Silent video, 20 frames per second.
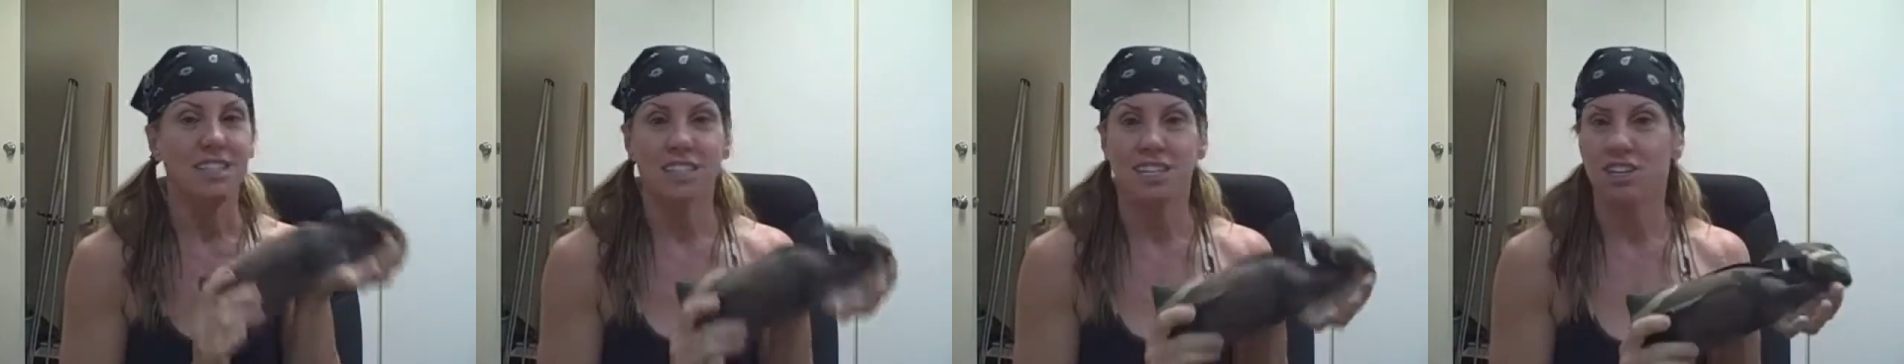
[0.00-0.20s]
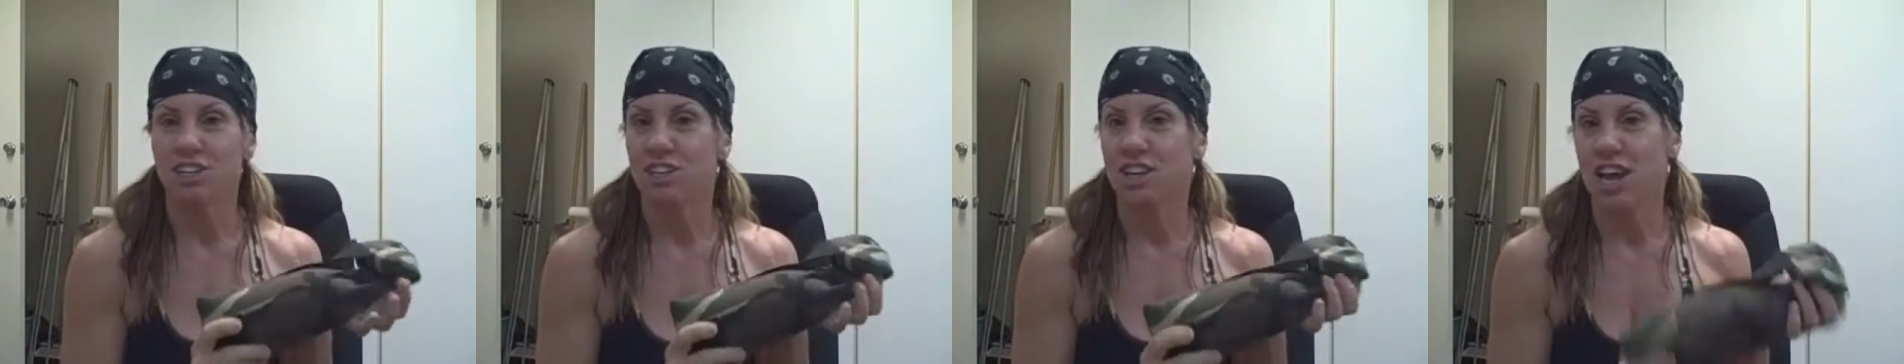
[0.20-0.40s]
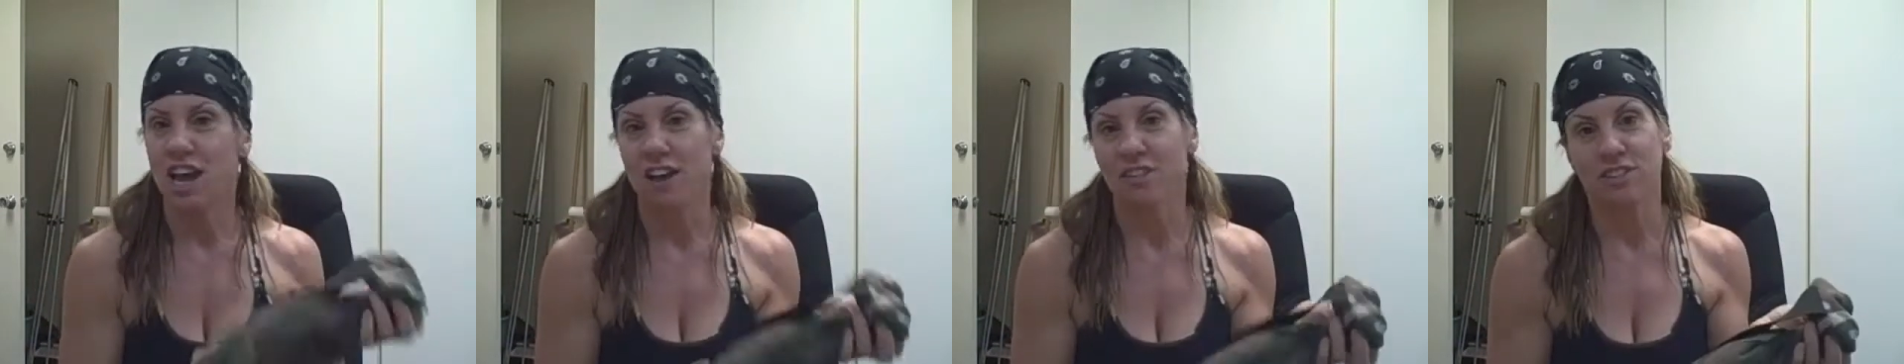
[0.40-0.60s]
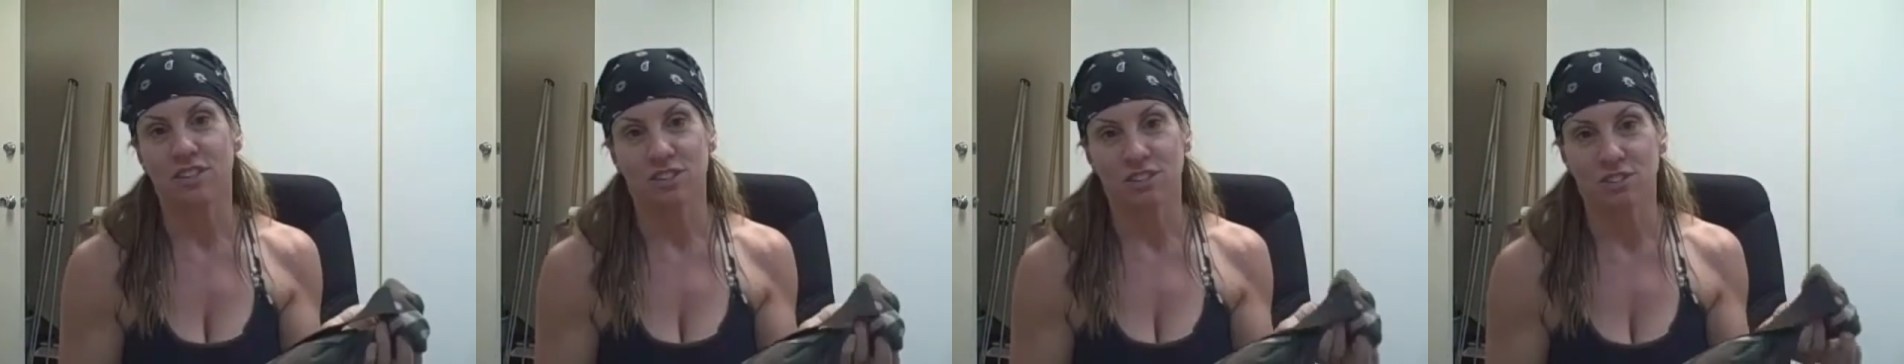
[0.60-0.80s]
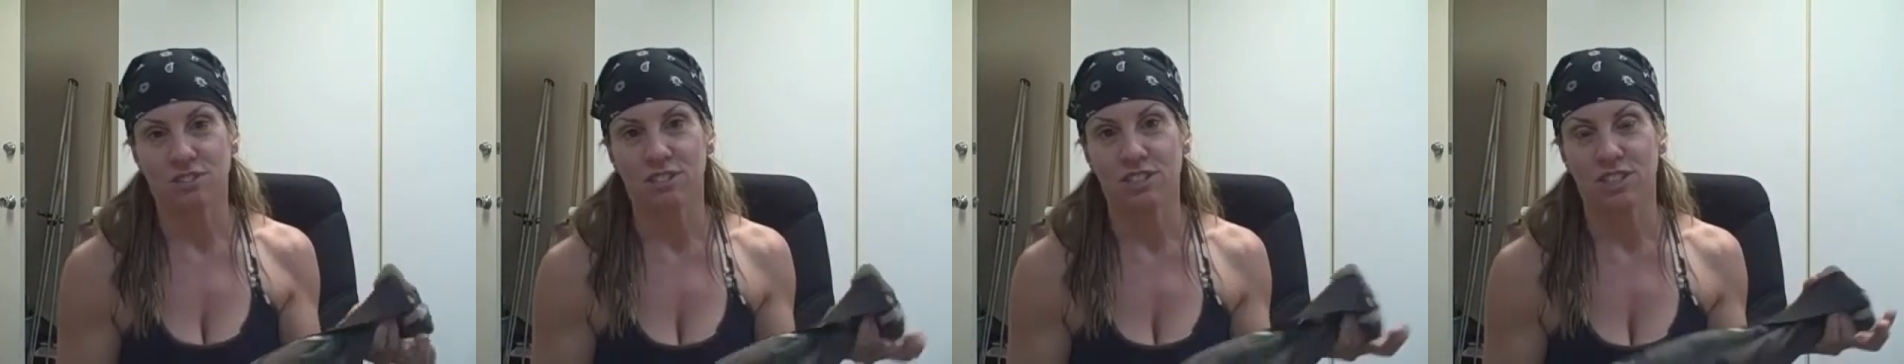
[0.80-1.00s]
There you have
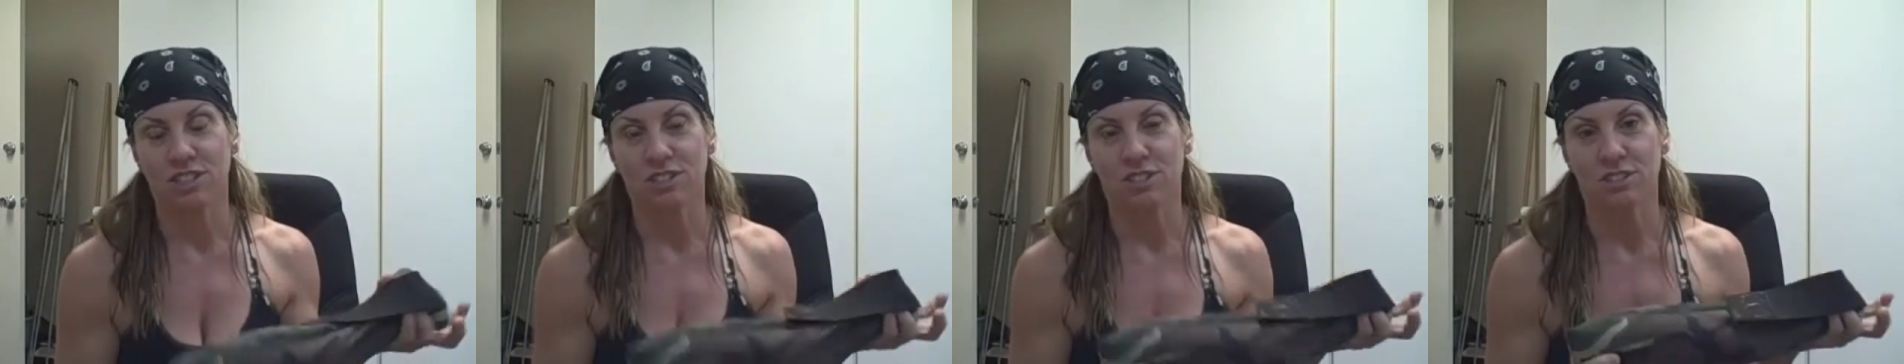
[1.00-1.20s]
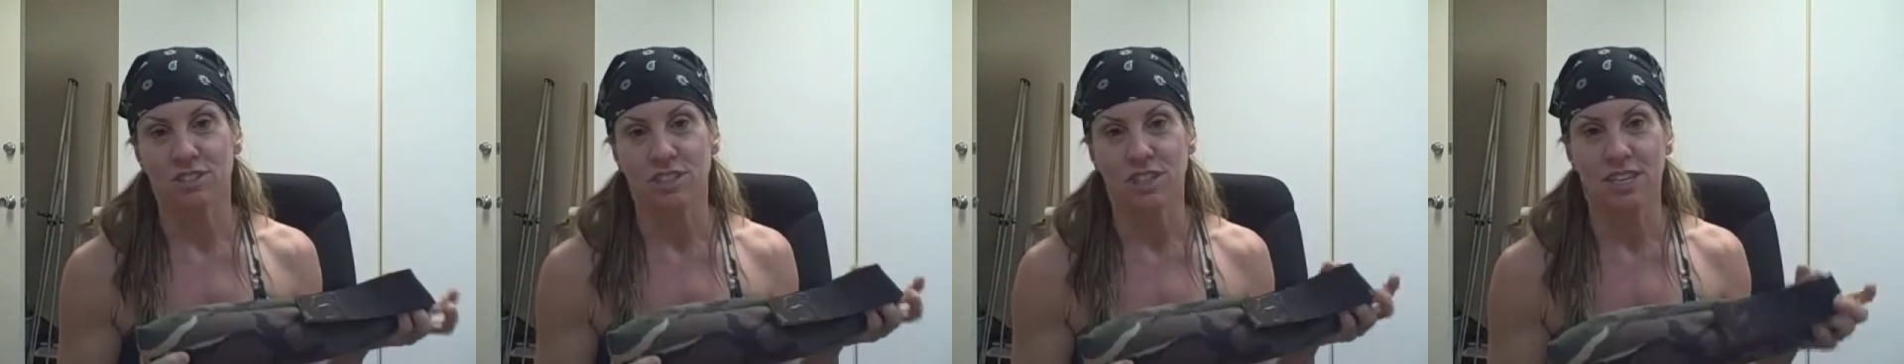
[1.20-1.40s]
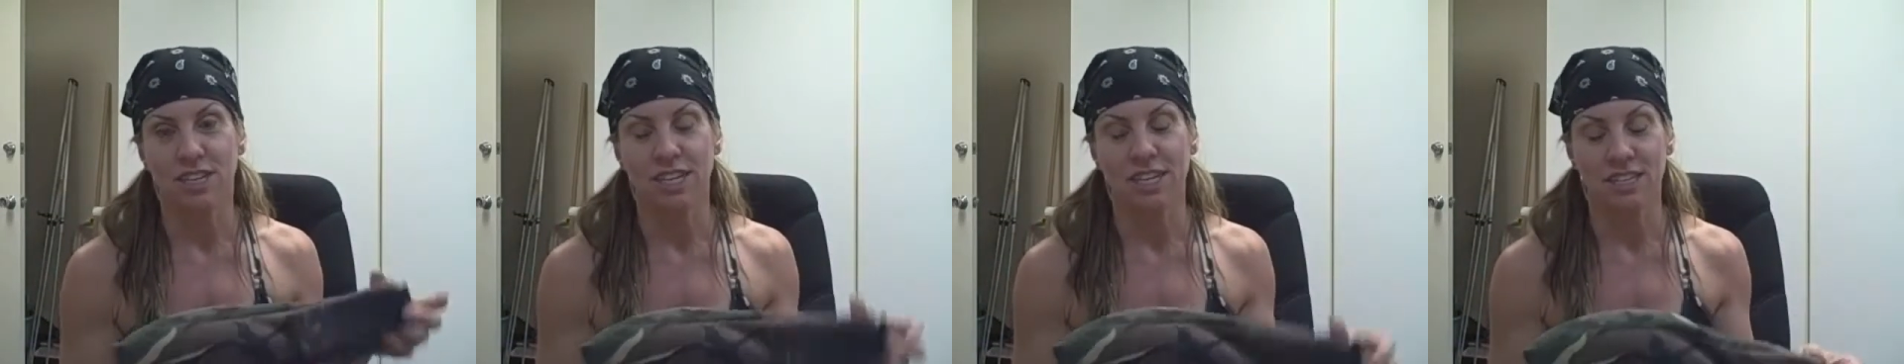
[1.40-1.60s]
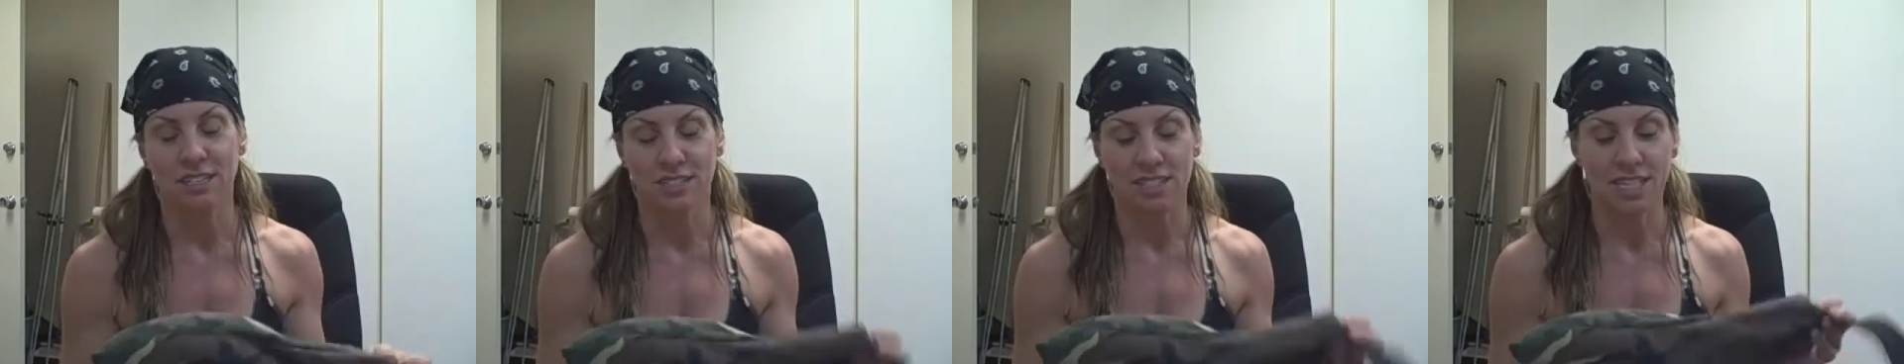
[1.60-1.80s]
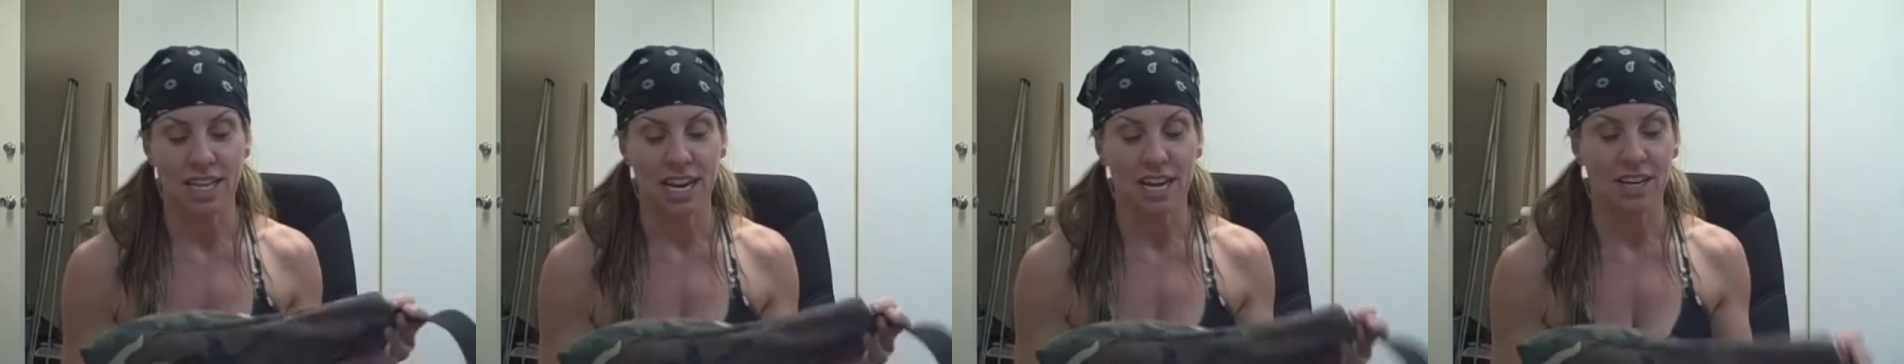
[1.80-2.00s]
your own little
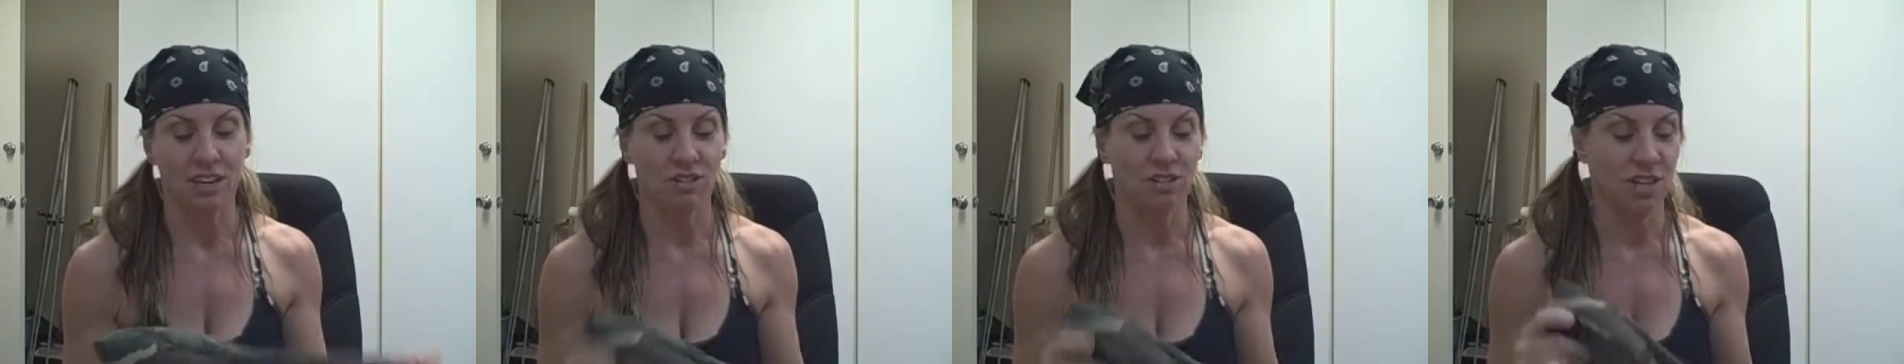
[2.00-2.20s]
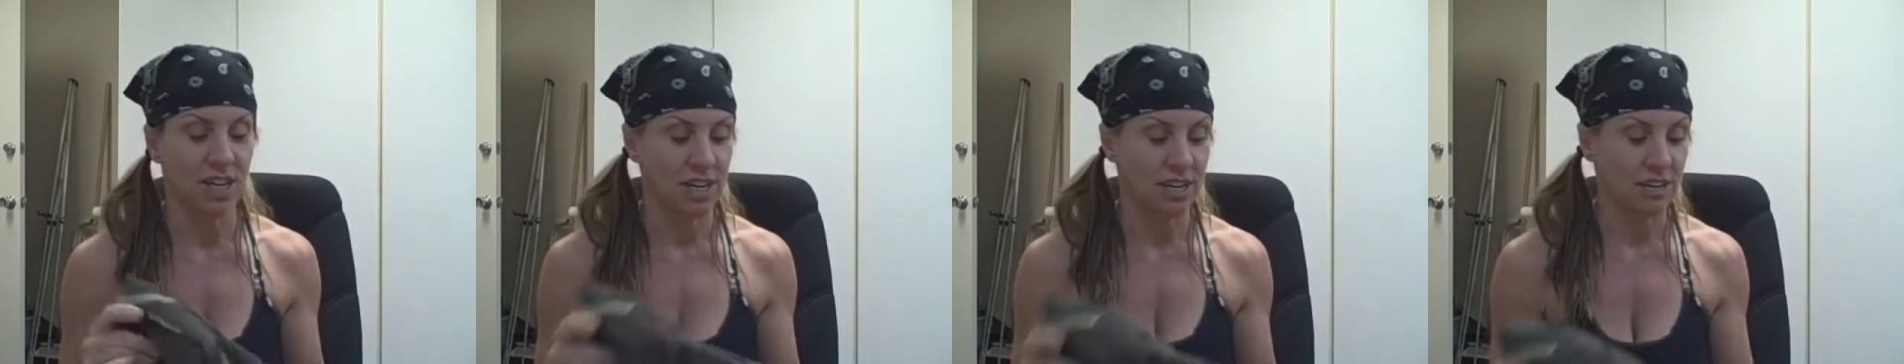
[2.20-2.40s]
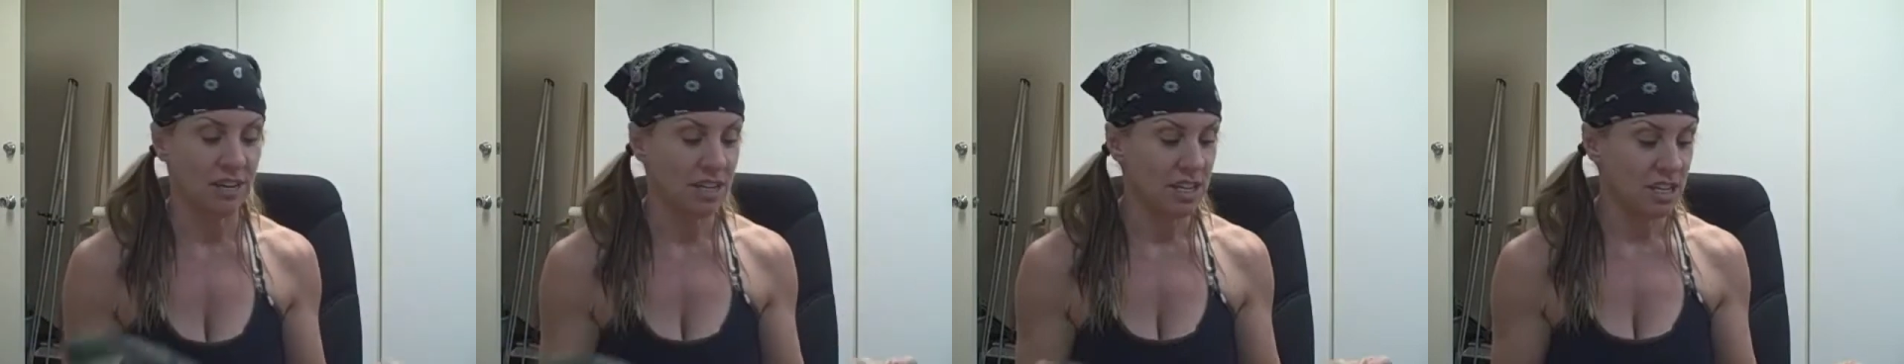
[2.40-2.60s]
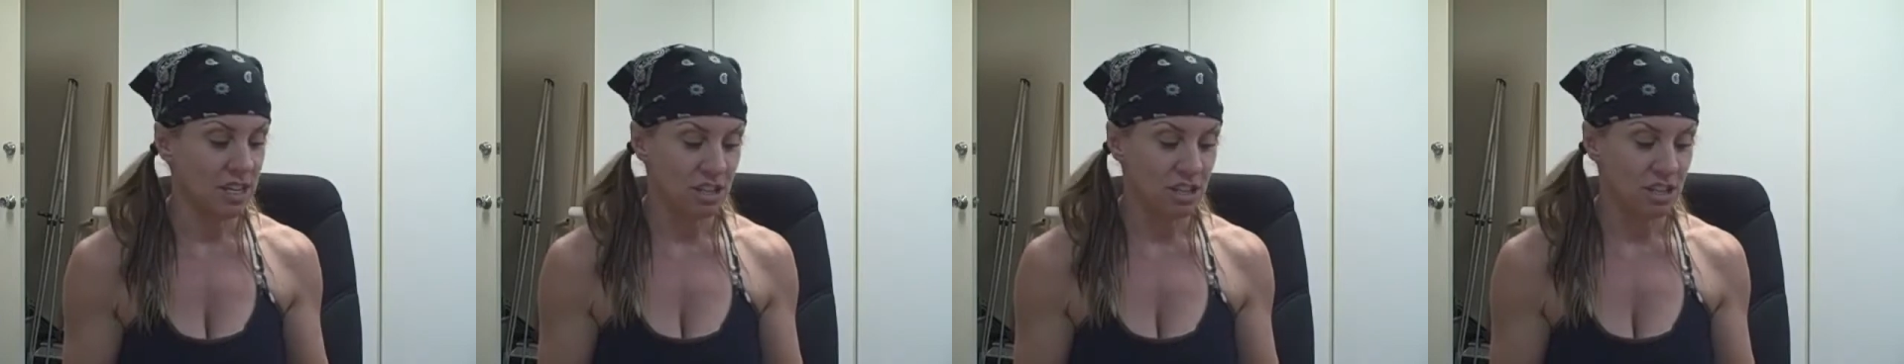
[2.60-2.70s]
heat sack, okay?